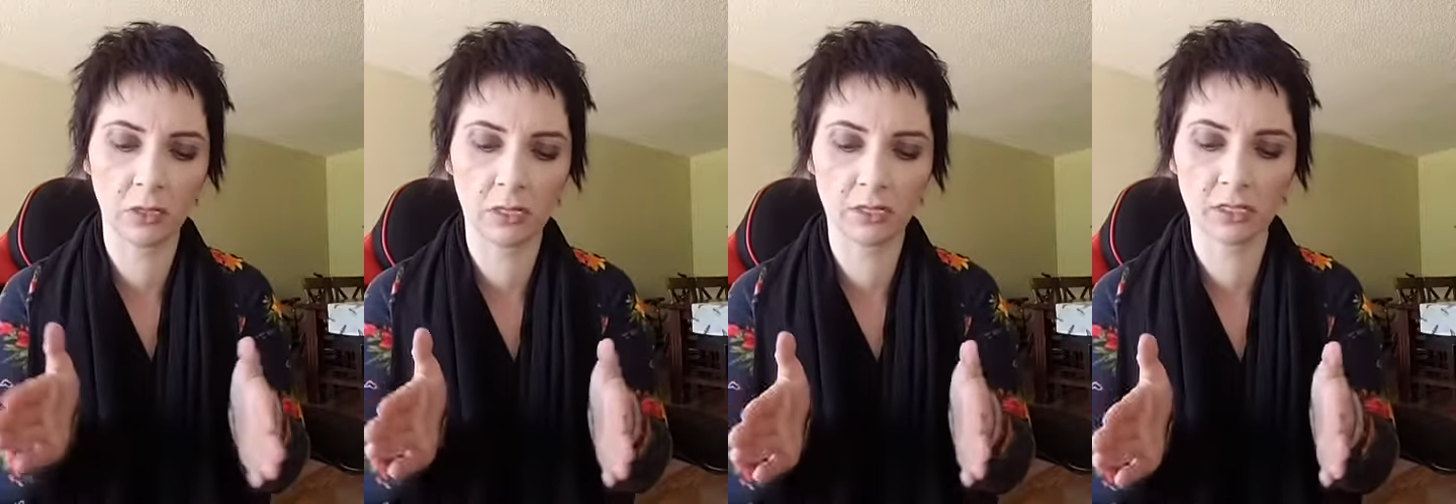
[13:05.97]

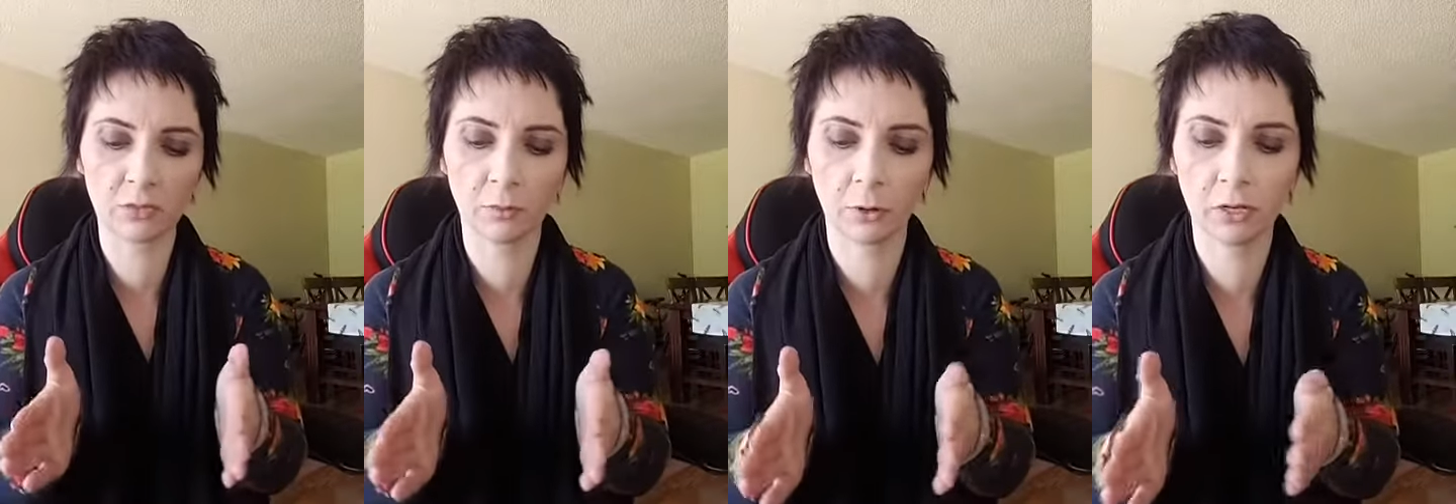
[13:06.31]
these
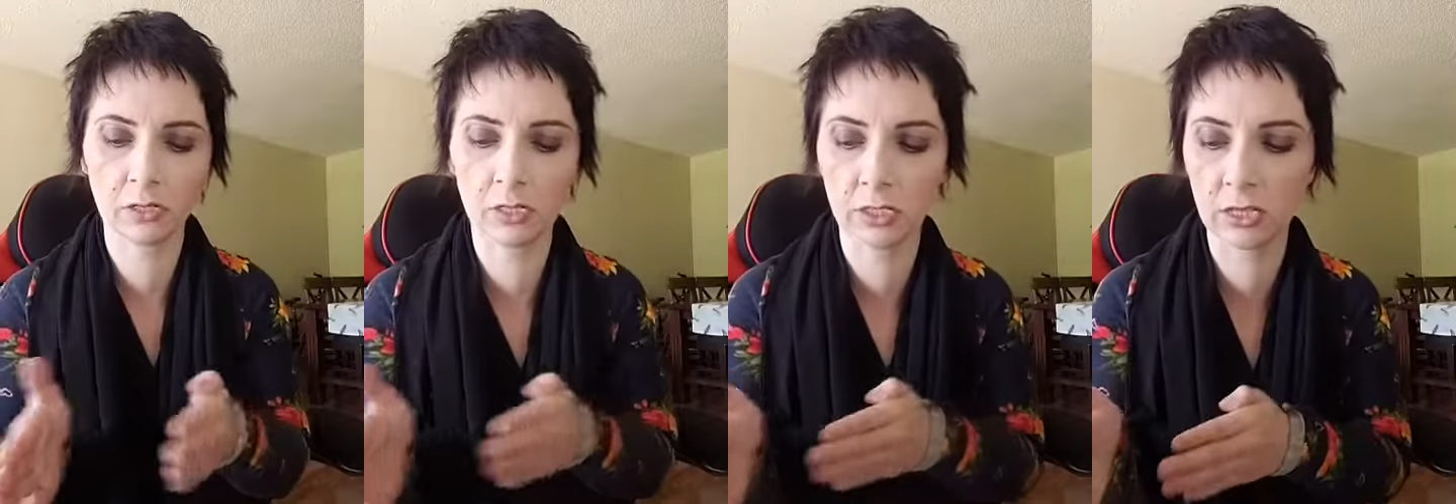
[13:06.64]

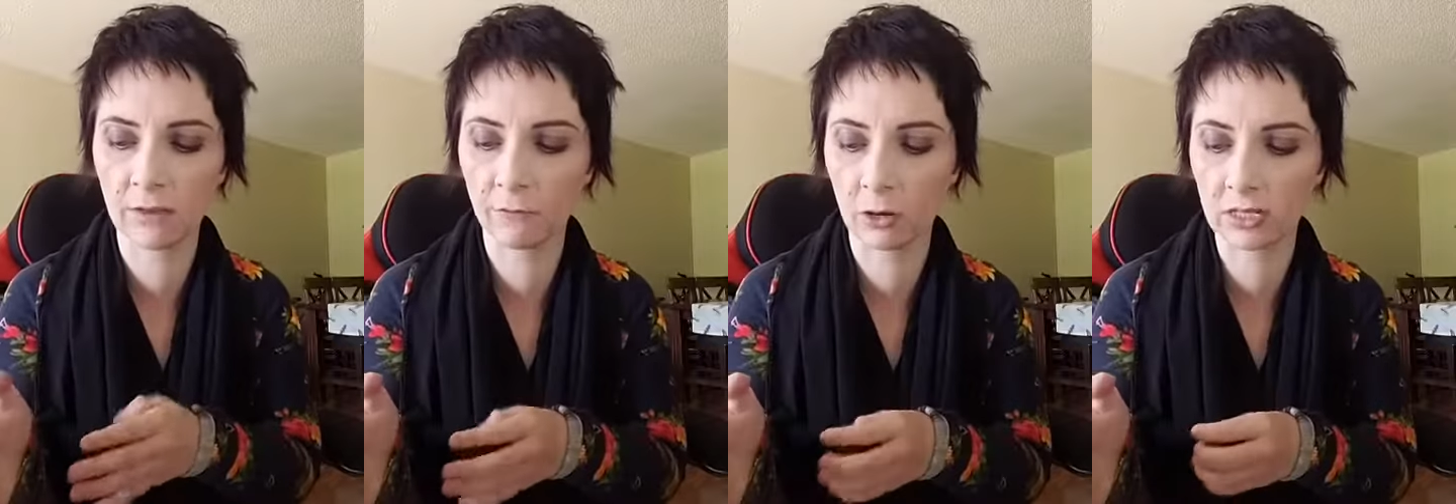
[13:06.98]
experiences,
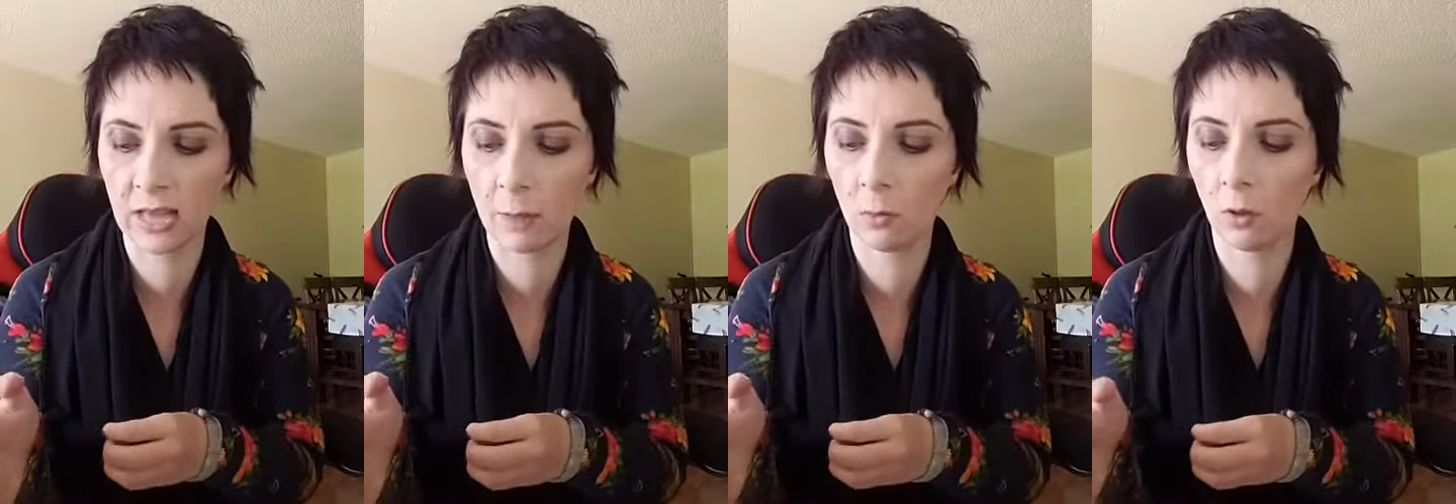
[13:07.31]
say for
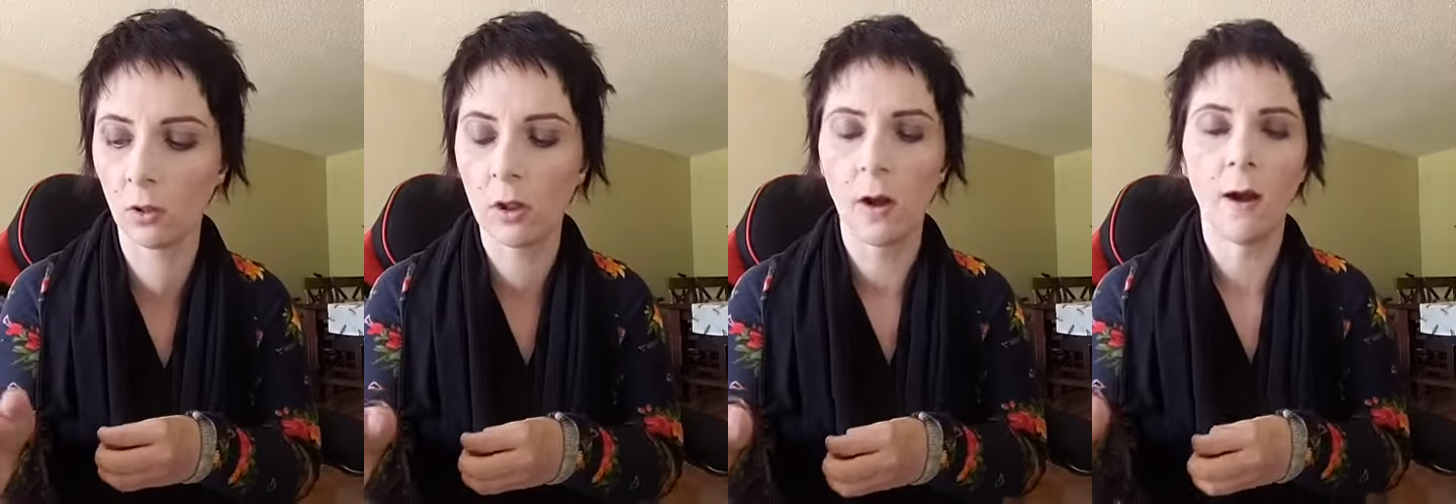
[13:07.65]

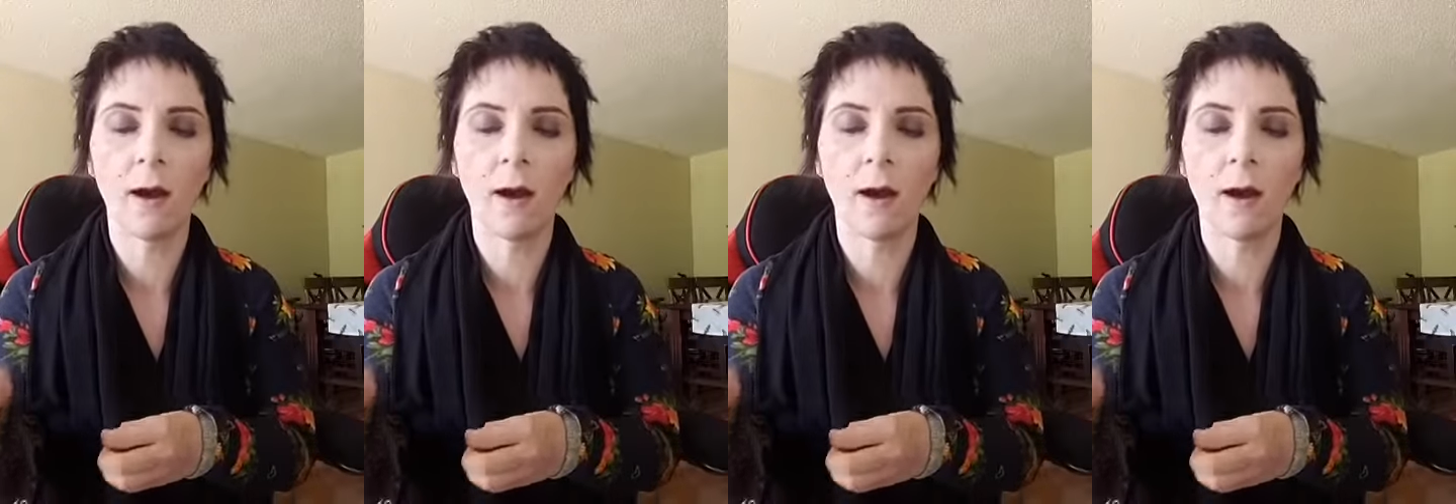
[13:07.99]
example,